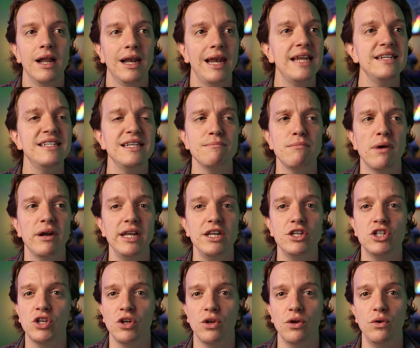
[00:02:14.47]
Lending money
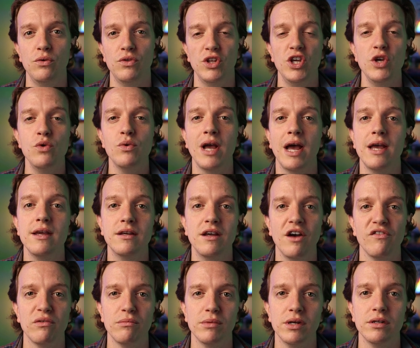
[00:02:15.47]
to the UK
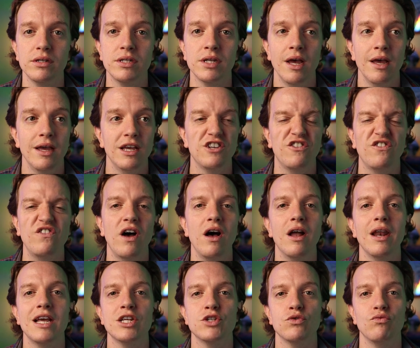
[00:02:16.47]
government is
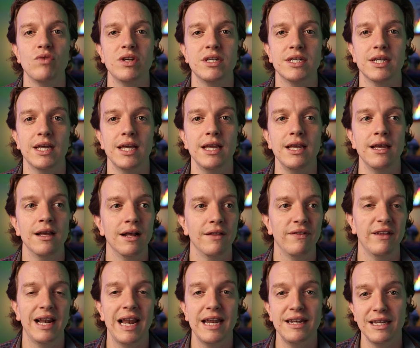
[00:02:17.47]
far less risky
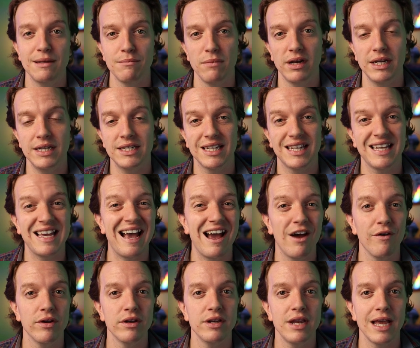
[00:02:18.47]
than lending money to
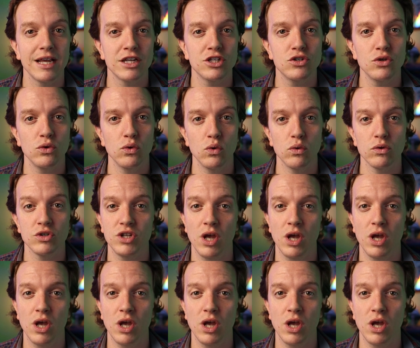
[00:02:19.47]
Karen next door,